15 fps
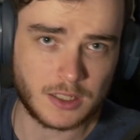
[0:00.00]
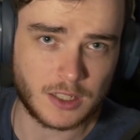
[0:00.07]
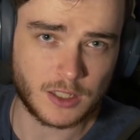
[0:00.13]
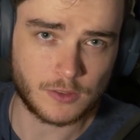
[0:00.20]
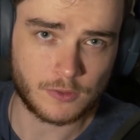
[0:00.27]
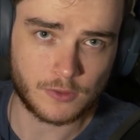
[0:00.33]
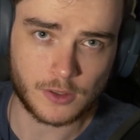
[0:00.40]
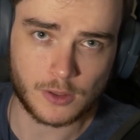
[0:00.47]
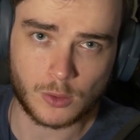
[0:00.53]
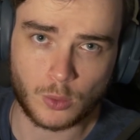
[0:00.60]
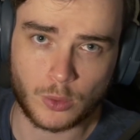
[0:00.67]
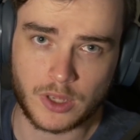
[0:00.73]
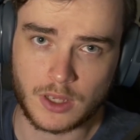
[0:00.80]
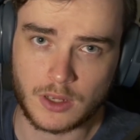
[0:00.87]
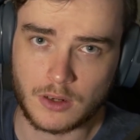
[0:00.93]
It does
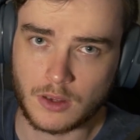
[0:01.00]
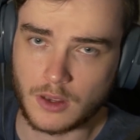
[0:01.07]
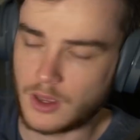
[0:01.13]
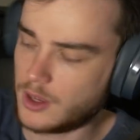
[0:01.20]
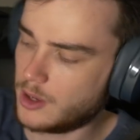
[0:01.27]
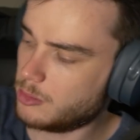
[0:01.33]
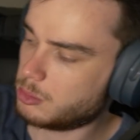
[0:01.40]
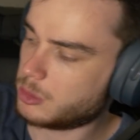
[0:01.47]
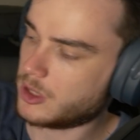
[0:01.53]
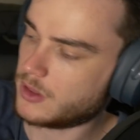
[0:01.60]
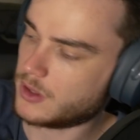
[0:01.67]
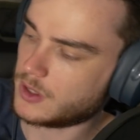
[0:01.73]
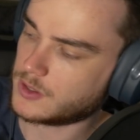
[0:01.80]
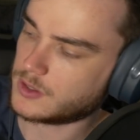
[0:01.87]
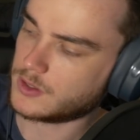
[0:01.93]
feel weird,
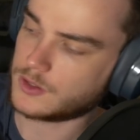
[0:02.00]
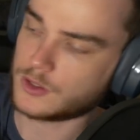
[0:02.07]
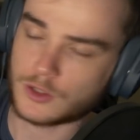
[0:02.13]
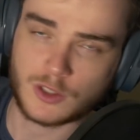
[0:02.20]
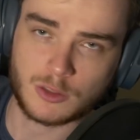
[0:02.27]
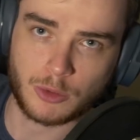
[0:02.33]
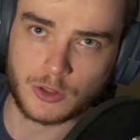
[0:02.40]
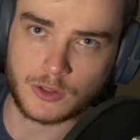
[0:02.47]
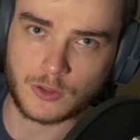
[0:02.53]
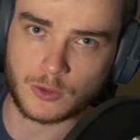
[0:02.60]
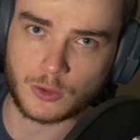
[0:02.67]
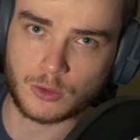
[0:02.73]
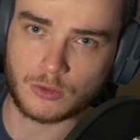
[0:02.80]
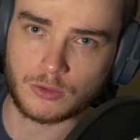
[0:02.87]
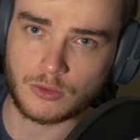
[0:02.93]
but I think because you're not supposed
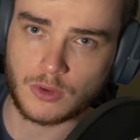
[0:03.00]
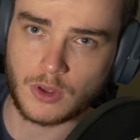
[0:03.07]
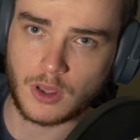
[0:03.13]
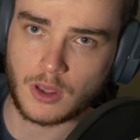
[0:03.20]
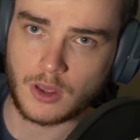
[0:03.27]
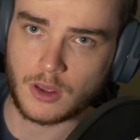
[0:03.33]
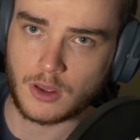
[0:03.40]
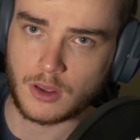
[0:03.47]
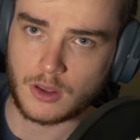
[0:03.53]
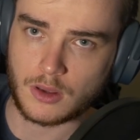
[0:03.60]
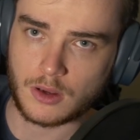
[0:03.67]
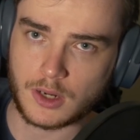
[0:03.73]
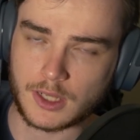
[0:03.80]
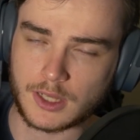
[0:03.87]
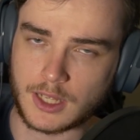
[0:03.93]
to sort of
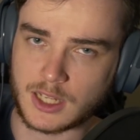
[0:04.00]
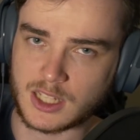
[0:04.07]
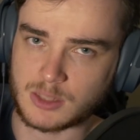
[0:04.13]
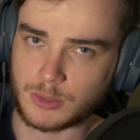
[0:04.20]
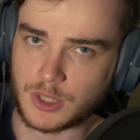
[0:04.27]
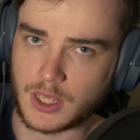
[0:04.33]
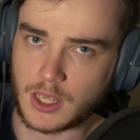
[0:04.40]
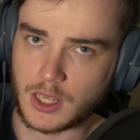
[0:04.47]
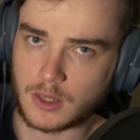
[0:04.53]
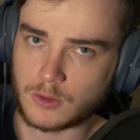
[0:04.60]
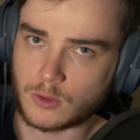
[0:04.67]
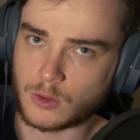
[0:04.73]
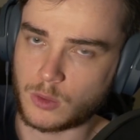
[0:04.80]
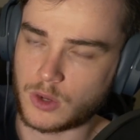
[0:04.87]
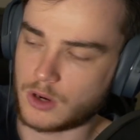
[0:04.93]
clasp your
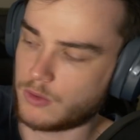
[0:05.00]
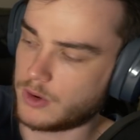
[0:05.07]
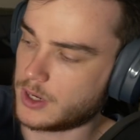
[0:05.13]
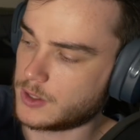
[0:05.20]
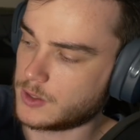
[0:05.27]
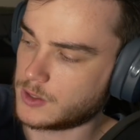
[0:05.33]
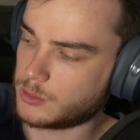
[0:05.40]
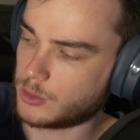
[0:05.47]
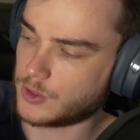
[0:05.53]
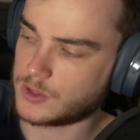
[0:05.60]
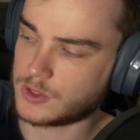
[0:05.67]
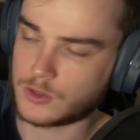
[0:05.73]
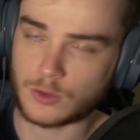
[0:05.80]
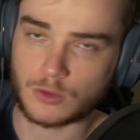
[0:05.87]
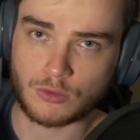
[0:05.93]
hand all the way around. It's
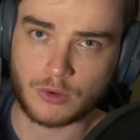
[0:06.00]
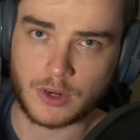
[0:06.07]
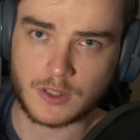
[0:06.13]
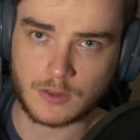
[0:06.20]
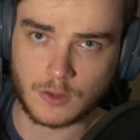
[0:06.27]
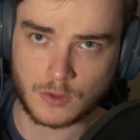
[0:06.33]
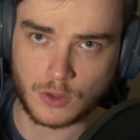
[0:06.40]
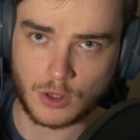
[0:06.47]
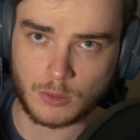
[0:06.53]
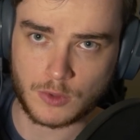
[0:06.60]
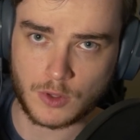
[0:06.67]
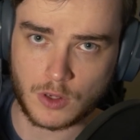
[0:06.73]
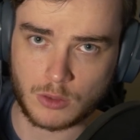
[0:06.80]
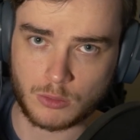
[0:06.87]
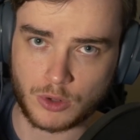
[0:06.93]
supposed to sort of rest on
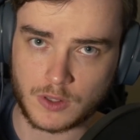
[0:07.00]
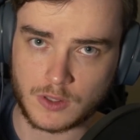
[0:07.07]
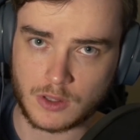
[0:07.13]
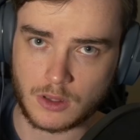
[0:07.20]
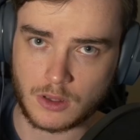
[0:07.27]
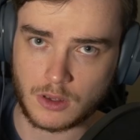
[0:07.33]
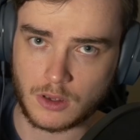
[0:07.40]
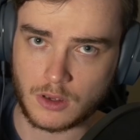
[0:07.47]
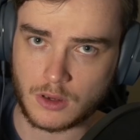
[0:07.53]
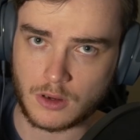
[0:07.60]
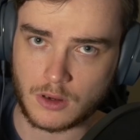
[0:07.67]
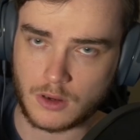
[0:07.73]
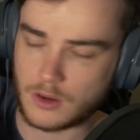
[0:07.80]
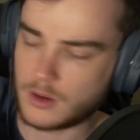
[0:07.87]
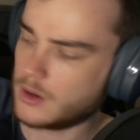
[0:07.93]
top so you can press the
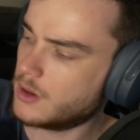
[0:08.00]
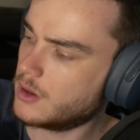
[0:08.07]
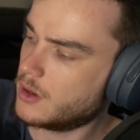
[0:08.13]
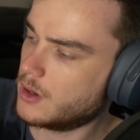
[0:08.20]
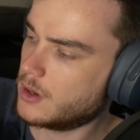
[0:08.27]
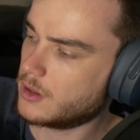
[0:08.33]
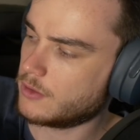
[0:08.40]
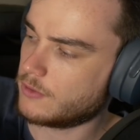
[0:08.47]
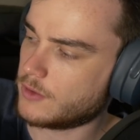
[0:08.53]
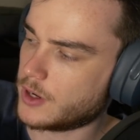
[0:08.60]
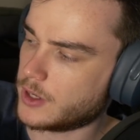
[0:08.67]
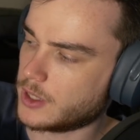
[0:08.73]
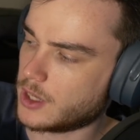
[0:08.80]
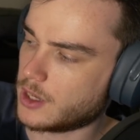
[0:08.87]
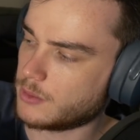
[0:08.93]

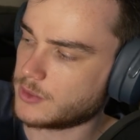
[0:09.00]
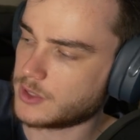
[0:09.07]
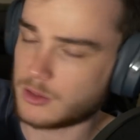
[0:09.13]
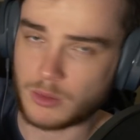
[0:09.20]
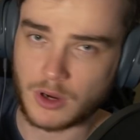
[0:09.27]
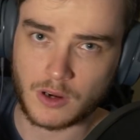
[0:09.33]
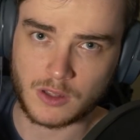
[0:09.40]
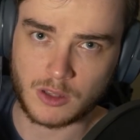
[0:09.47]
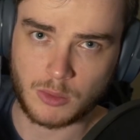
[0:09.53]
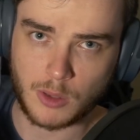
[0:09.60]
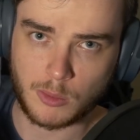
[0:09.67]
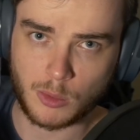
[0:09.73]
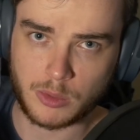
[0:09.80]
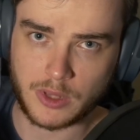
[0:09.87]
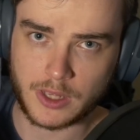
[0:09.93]
fighting games, and apparently
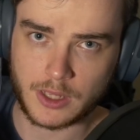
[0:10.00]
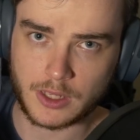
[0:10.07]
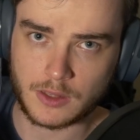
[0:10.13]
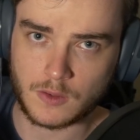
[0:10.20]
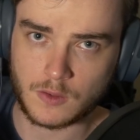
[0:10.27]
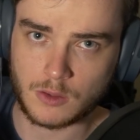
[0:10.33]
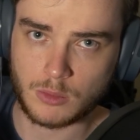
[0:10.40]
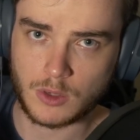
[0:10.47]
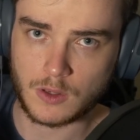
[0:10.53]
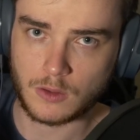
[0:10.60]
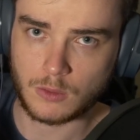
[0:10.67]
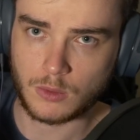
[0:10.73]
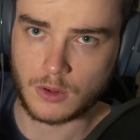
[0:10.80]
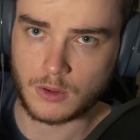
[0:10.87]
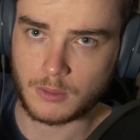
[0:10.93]
people play like this a
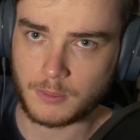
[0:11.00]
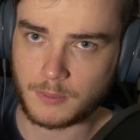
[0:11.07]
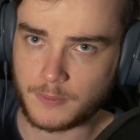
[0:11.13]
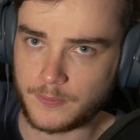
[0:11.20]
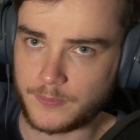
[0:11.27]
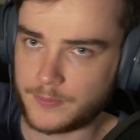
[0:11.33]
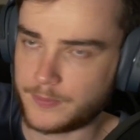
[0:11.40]
bit as well.